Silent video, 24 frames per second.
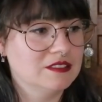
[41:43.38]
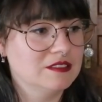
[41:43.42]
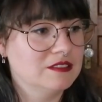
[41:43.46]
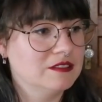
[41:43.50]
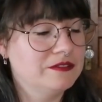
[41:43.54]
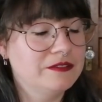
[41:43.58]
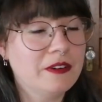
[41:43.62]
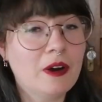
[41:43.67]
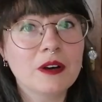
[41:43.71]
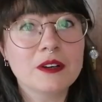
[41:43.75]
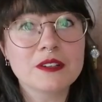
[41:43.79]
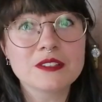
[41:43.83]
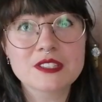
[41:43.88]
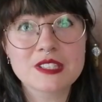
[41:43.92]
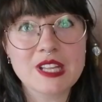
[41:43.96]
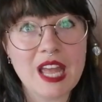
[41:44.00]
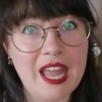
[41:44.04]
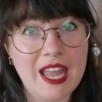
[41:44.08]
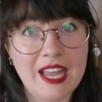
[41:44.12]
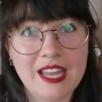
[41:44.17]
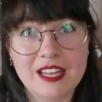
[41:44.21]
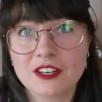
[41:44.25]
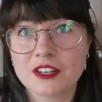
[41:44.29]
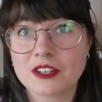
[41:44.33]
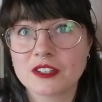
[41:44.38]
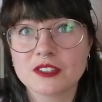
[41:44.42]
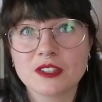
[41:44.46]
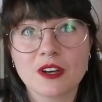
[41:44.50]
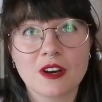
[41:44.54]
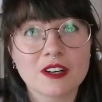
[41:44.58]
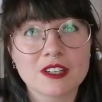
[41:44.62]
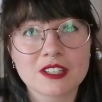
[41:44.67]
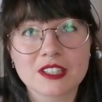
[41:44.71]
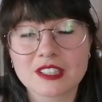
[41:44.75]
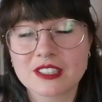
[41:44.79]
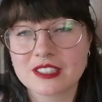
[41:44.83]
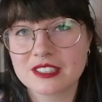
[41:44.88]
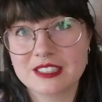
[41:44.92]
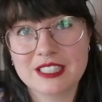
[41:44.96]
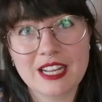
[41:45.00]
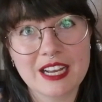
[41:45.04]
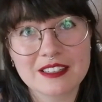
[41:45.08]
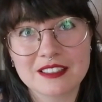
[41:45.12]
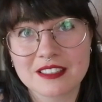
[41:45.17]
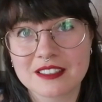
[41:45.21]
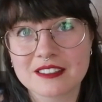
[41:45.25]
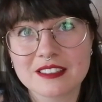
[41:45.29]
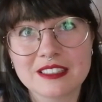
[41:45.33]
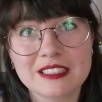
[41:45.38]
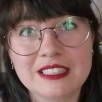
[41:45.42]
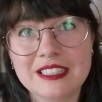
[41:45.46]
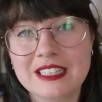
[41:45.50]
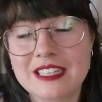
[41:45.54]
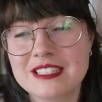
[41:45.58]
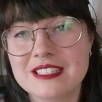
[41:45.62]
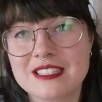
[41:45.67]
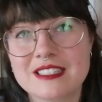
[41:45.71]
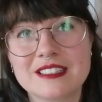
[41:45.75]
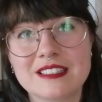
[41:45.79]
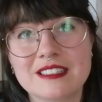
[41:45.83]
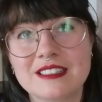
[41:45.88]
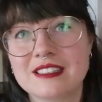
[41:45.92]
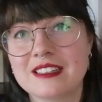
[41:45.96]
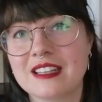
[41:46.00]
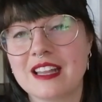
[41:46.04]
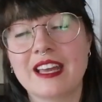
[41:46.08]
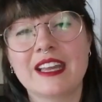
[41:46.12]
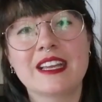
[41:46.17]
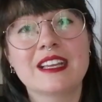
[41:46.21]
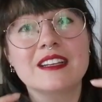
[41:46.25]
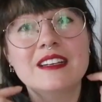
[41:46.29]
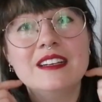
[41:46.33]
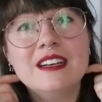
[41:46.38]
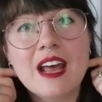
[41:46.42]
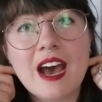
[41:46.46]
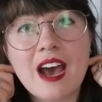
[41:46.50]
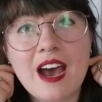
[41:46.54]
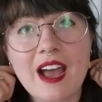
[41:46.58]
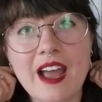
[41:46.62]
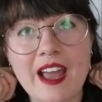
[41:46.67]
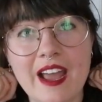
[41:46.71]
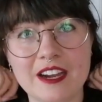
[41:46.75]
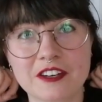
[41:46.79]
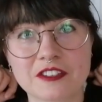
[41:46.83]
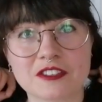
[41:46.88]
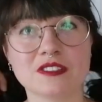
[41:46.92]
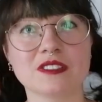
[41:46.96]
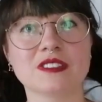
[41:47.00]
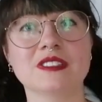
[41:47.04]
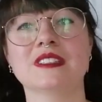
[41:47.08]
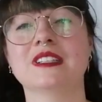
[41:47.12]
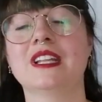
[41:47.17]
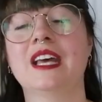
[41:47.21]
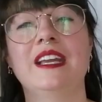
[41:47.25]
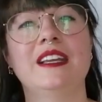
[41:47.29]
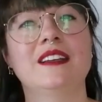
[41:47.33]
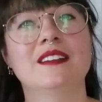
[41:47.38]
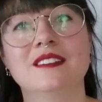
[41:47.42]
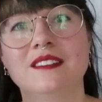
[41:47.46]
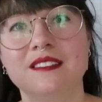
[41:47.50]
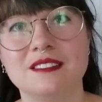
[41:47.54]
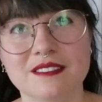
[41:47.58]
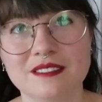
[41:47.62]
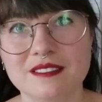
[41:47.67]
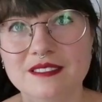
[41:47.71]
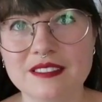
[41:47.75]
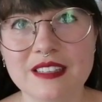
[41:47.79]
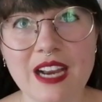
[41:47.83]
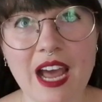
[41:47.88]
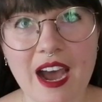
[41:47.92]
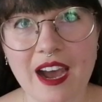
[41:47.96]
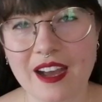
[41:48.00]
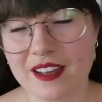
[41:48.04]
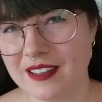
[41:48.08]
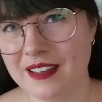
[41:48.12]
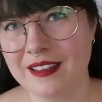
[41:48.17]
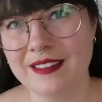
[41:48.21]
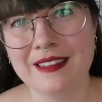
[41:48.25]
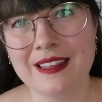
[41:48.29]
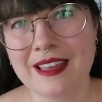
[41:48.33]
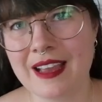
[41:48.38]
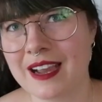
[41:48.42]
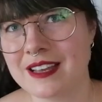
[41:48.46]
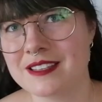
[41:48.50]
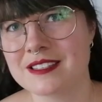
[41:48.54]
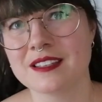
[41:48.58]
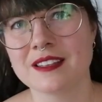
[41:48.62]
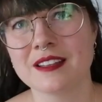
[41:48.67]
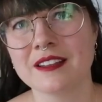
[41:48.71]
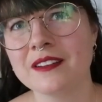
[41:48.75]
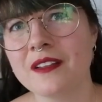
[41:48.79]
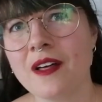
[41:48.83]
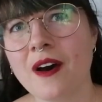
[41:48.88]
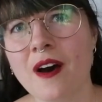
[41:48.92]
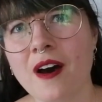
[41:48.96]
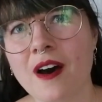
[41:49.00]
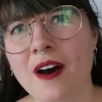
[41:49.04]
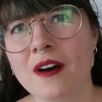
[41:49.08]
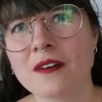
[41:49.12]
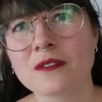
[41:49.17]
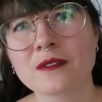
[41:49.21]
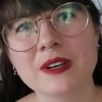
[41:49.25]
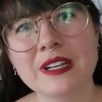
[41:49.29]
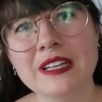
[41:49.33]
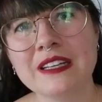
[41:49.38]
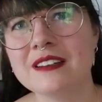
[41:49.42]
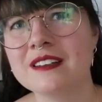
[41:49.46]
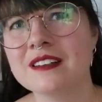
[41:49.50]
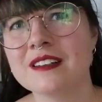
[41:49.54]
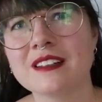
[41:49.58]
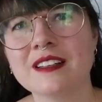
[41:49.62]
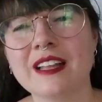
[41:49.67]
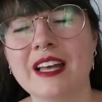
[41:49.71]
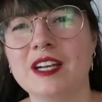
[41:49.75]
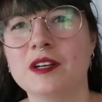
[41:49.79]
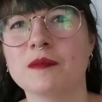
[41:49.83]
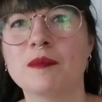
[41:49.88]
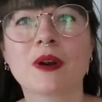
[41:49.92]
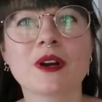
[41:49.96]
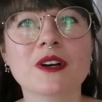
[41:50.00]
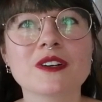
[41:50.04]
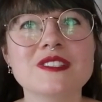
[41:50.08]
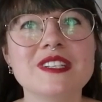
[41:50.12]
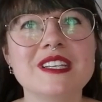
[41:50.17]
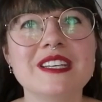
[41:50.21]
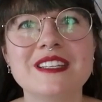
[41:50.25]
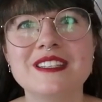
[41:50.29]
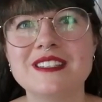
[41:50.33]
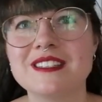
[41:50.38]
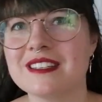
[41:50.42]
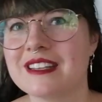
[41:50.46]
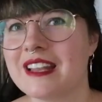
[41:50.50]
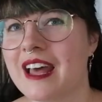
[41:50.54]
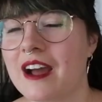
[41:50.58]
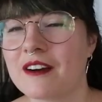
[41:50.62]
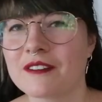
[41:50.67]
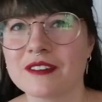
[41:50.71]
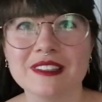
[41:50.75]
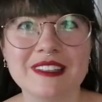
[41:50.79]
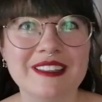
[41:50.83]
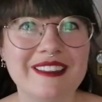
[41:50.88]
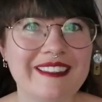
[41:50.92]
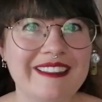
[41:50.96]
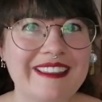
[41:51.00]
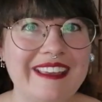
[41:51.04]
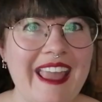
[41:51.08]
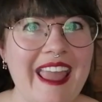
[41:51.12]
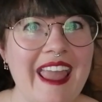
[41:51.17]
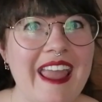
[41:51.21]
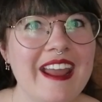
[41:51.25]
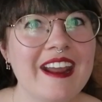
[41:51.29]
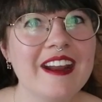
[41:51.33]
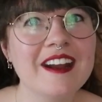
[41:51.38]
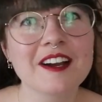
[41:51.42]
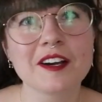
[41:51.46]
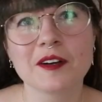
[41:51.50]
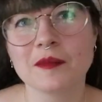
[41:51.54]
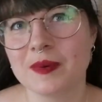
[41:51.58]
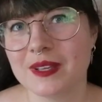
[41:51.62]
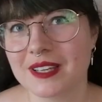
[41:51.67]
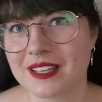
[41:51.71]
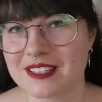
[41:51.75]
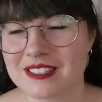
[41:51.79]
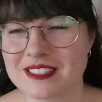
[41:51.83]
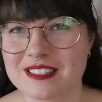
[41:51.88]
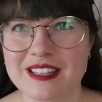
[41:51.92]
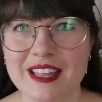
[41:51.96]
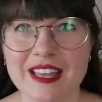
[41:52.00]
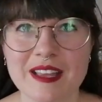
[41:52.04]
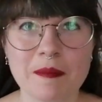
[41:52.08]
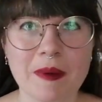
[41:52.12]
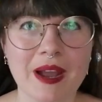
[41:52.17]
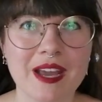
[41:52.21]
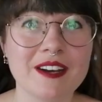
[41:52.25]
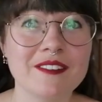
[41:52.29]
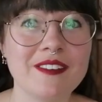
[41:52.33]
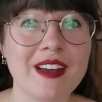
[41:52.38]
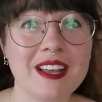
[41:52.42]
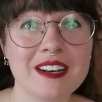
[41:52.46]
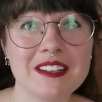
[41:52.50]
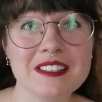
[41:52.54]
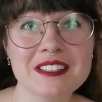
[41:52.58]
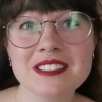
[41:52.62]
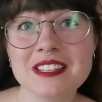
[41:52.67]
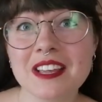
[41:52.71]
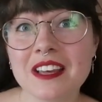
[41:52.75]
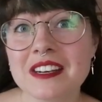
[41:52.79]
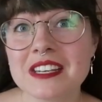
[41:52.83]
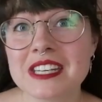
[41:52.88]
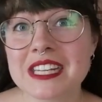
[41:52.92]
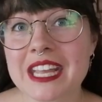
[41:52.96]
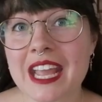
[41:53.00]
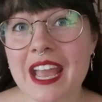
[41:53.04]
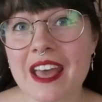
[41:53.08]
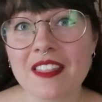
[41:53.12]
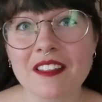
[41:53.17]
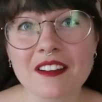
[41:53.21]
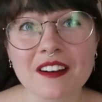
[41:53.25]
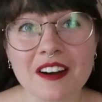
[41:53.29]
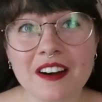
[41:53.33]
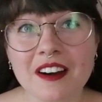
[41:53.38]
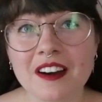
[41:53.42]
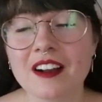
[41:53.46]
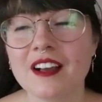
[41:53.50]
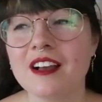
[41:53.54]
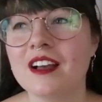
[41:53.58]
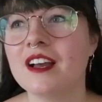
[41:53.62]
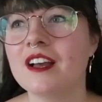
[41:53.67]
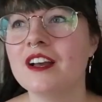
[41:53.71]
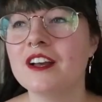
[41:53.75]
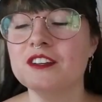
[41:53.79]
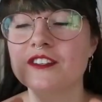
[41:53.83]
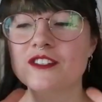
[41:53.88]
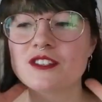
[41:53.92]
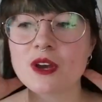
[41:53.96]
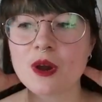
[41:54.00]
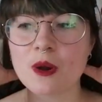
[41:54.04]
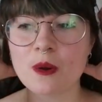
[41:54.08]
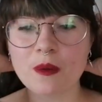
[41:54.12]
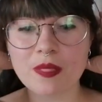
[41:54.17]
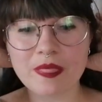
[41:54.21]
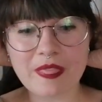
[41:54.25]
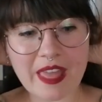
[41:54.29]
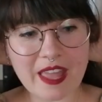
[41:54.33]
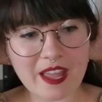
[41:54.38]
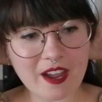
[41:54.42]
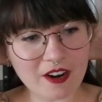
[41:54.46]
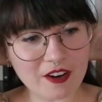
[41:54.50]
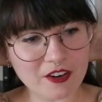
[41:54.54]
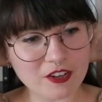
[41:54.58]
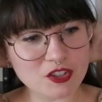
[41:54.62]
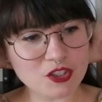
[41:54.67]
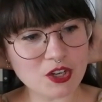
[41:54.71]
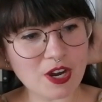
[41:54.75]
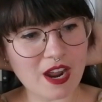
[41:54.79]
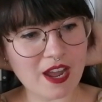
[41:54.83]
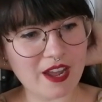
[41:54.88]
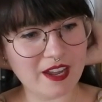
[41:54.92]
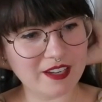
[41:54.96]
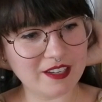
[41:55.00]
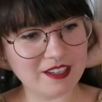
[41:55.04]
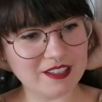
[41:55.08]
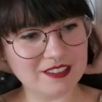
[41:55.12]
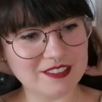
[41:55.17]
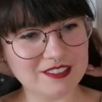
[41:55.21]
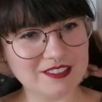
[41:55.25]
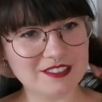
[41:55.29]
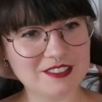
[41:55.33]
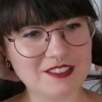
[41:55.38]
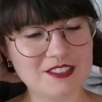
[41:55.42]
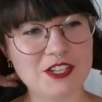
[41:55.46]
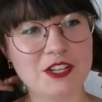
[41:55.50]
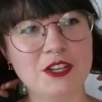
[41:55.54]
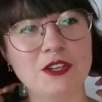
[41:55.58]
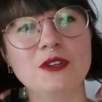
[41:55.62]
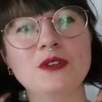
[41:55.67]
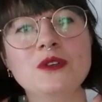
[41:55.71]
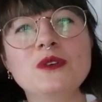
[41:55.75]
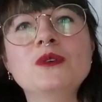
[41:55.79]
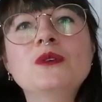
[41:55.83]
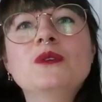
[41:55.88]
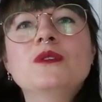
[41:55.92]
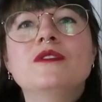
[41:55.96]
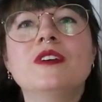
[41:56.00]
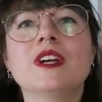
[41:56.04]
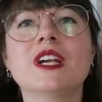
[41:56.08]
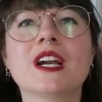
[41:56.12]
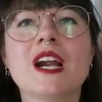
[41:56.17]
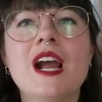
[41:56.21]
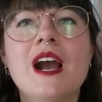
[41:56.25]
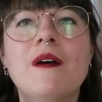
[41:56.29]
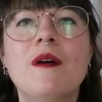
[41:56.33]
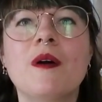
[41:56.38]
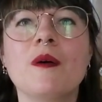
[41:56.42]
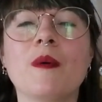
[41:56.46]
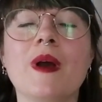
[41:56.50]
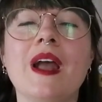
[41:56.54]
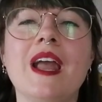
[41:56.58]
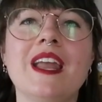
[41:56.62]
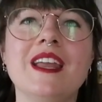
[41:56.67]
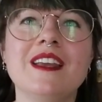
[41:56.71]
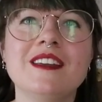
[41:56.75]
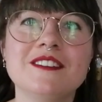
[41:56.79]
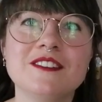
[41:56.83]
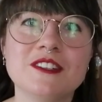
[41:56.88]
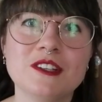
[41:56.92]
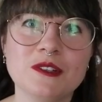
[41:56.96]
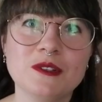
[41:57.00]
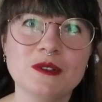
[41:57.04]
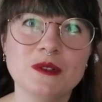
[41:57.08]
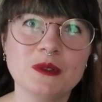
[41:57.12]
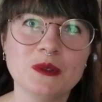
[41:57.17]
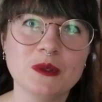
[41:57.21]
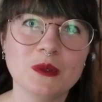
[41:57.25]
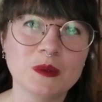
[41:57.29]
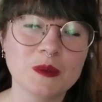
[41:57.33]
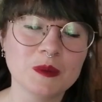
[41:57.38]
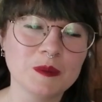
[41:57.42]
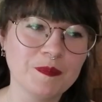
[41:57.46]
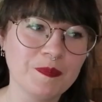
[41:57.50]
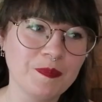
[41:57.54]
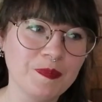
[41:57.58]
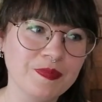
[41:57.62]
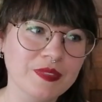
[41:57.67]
false and her daughter technically is like not actual like not in the eyes of the law real and Percy's not really the heir because they might have had a son together. So they are trying to figure out a way to